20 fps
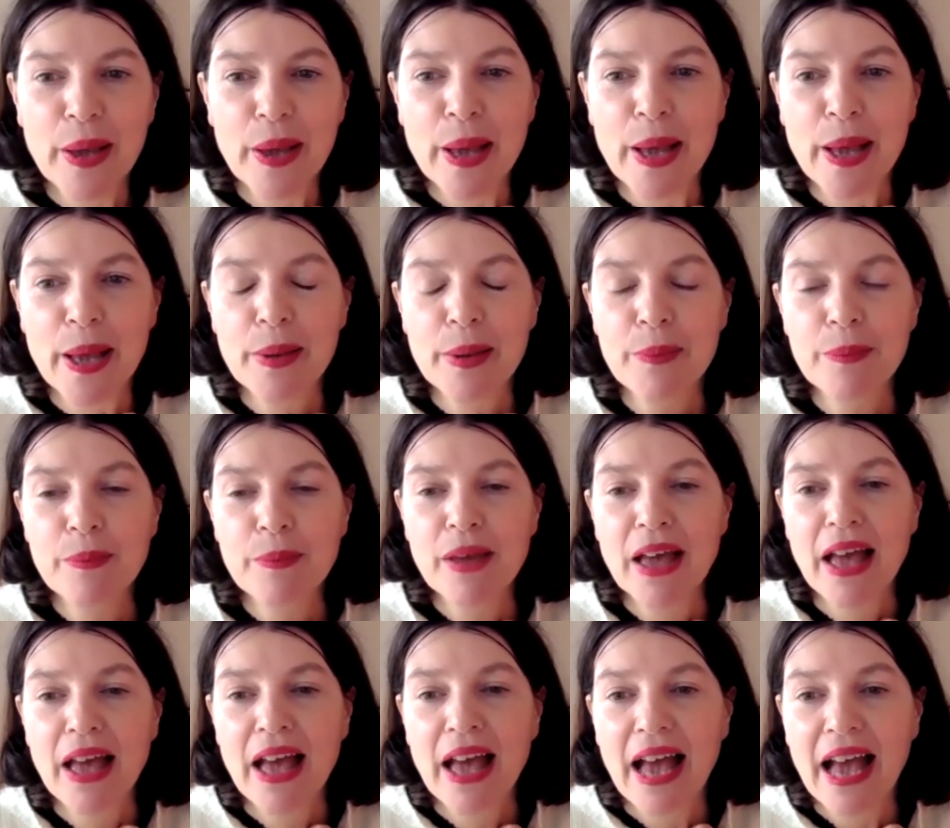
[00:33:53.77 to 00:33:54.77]
Um,
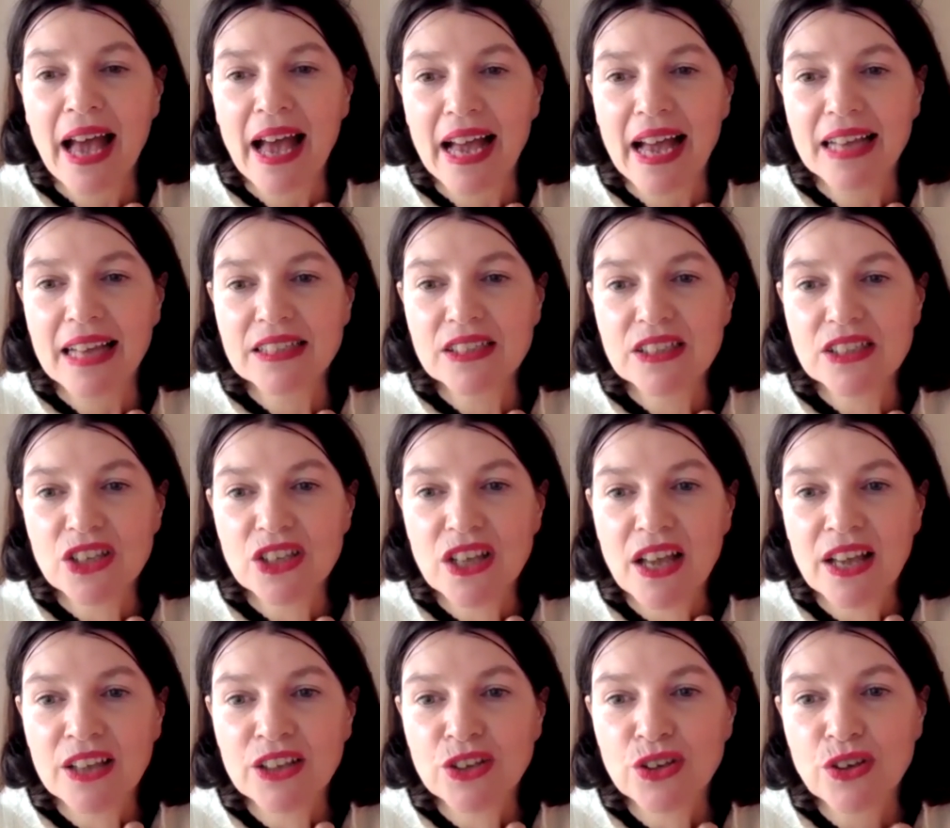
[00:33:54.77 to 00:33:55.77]
and
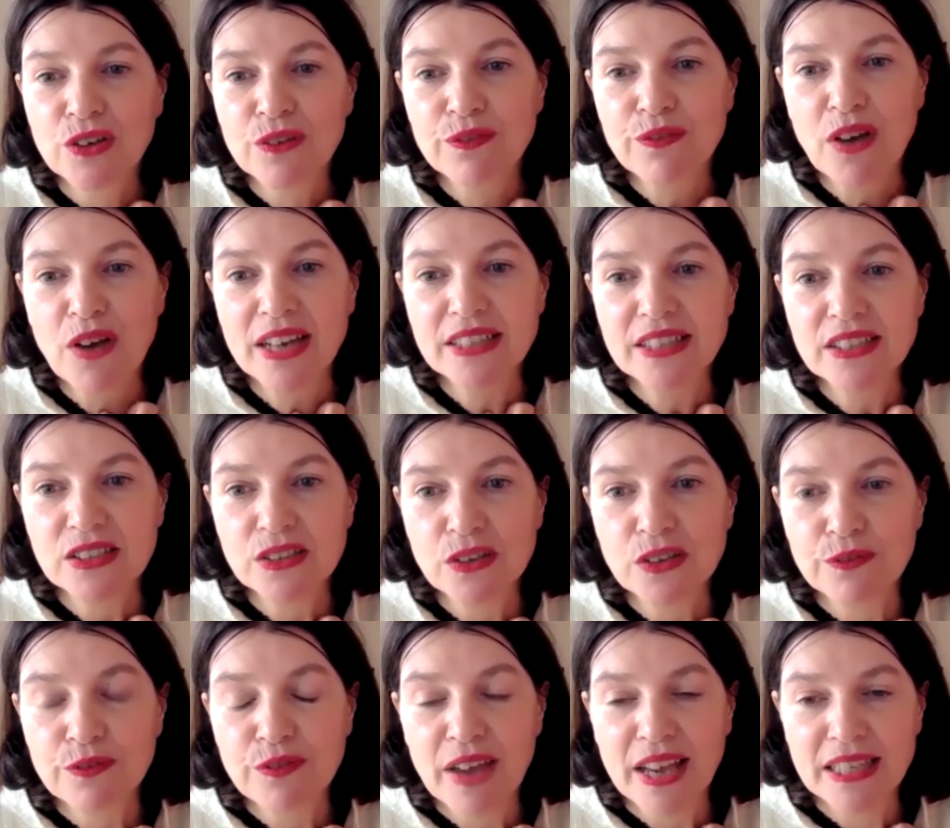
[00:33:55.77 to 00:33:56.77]
you can find us
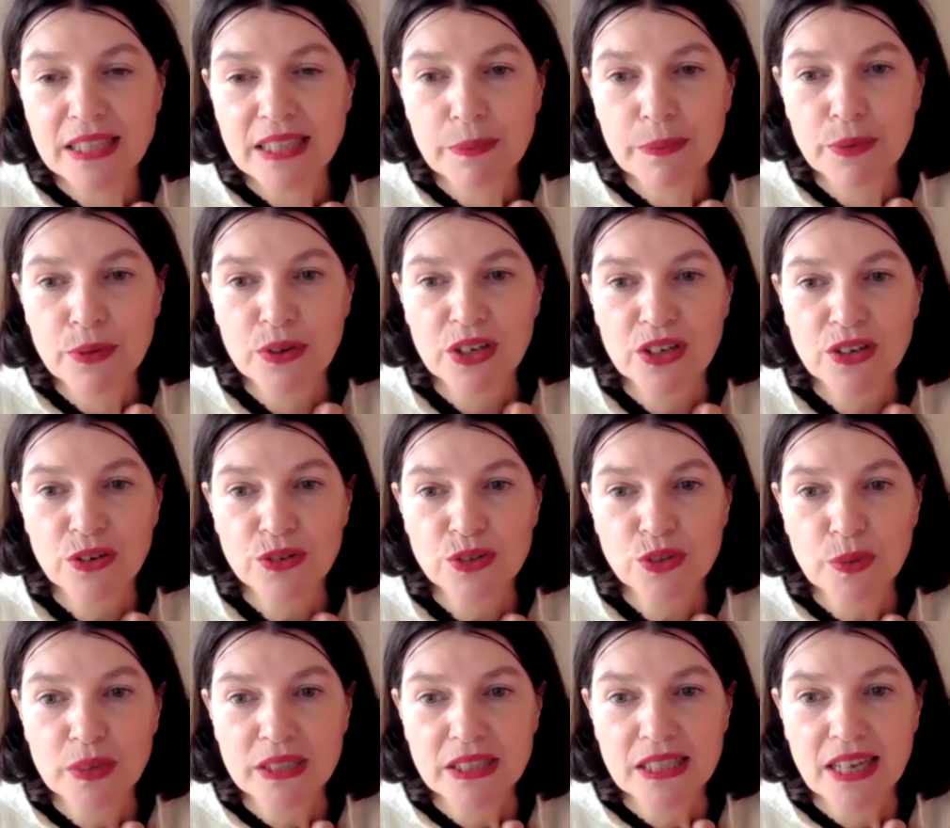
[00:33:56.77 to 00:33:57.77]
on Facebook and on
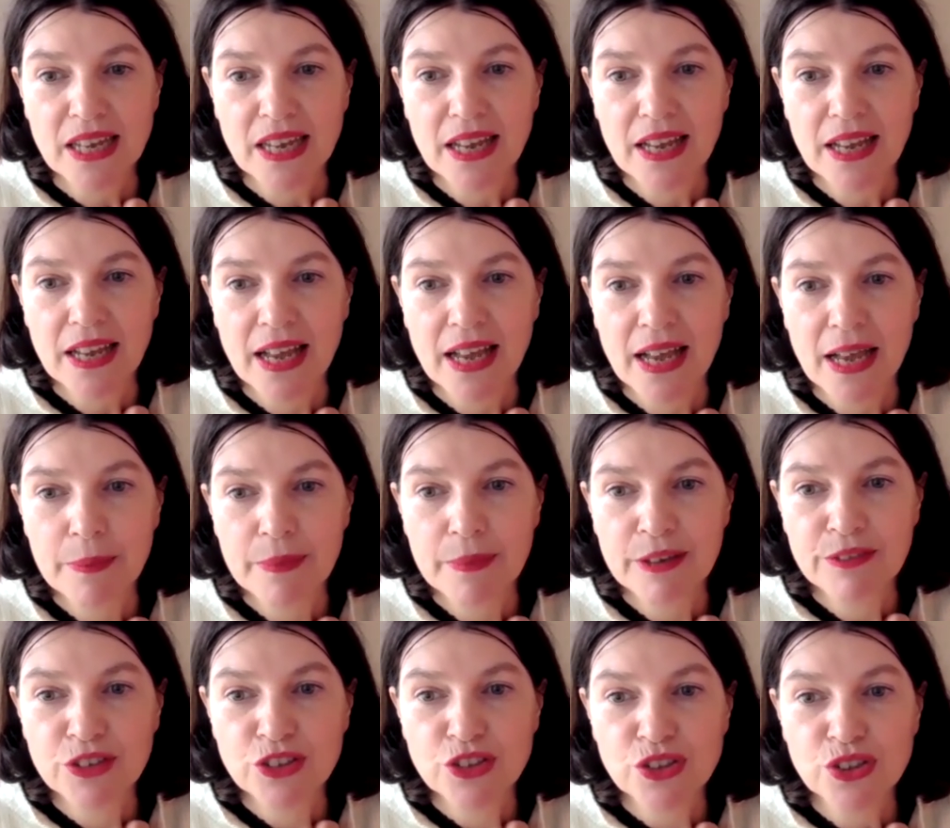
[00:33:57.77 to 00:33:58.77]
Twitter. Um,
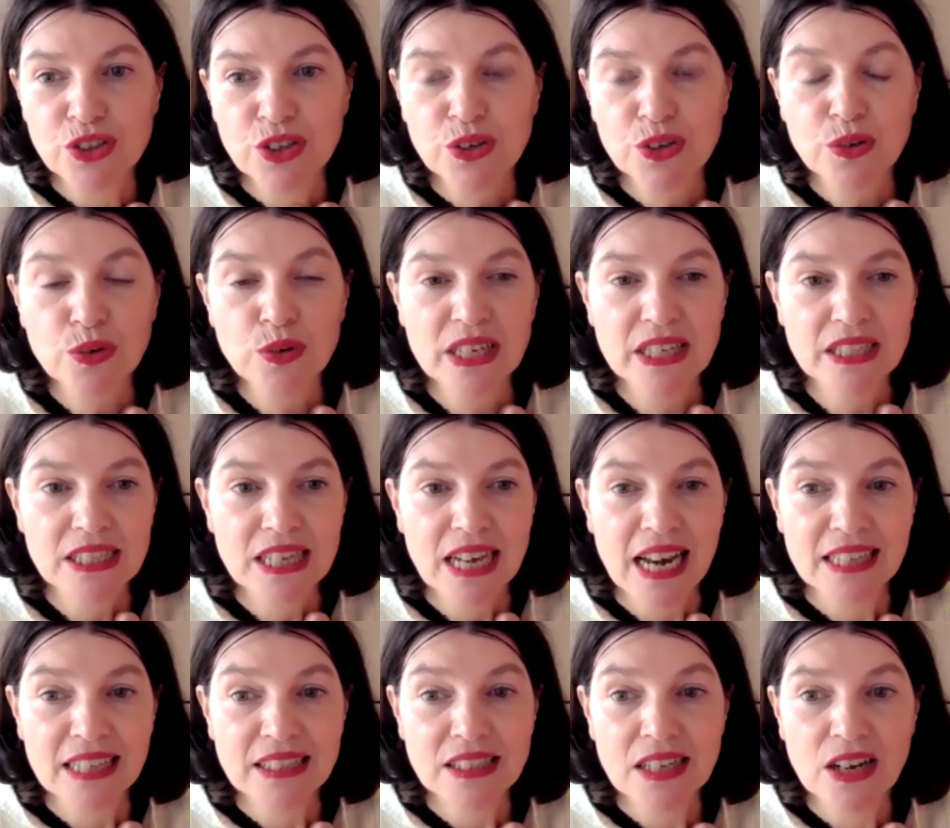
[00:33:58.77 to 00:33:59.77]
if you just Google
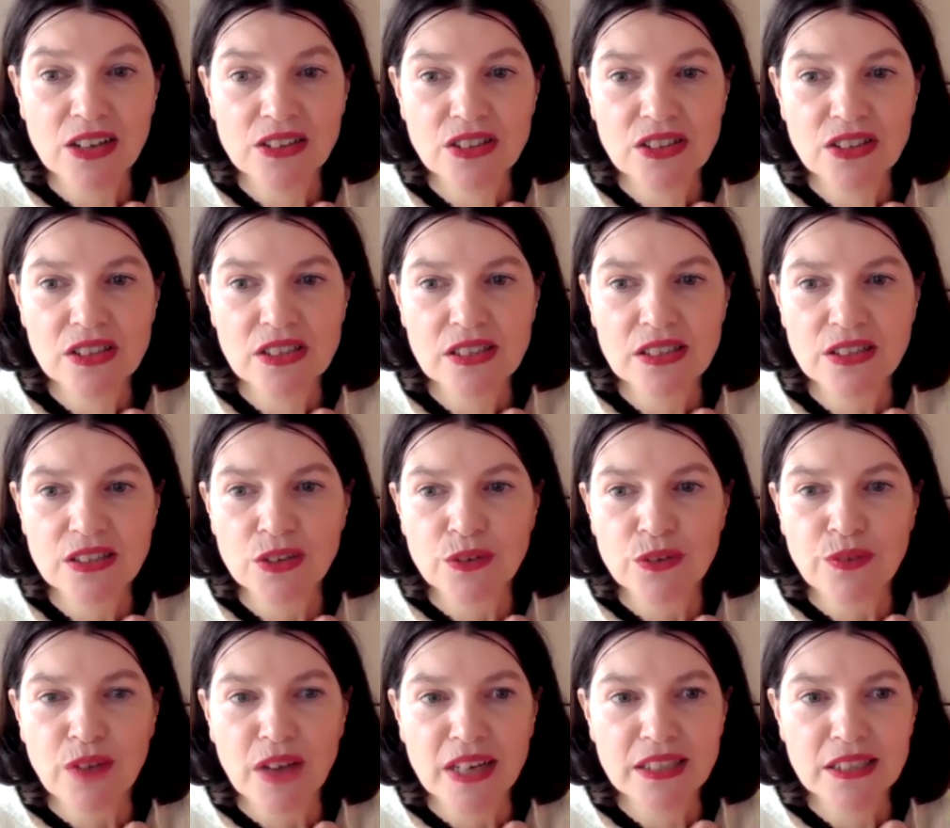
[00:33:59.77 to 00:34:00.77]
Hinterlands London, you'll
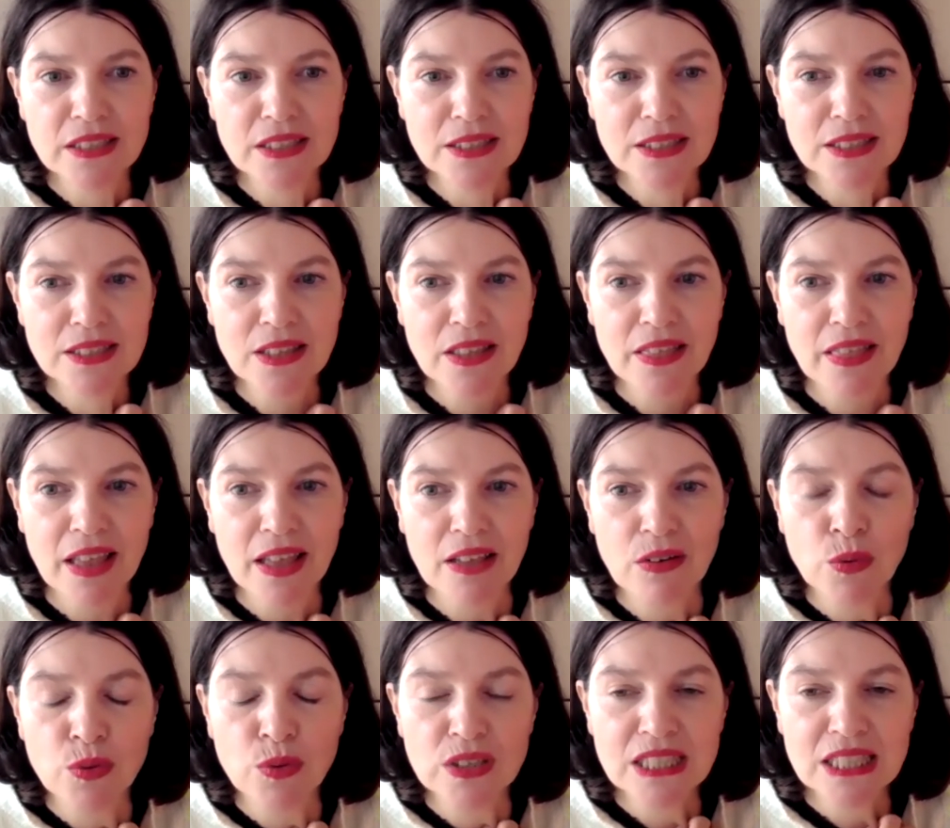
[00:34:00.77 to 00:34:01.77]
find us, so that
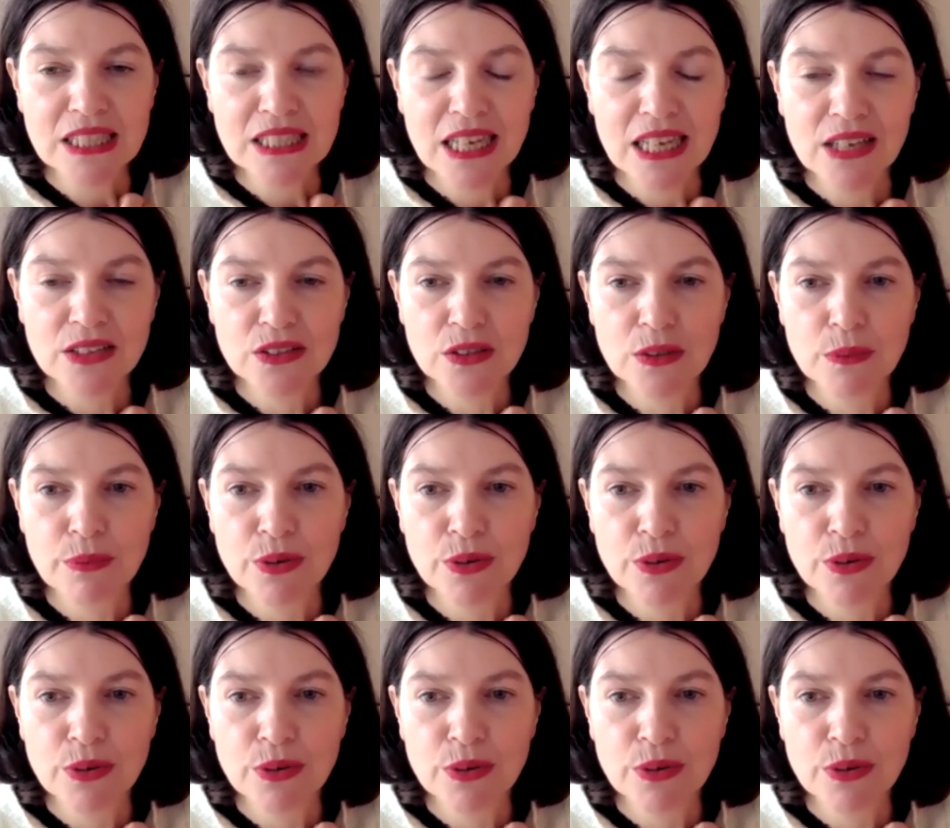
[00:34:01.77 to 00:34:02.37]
all the details of the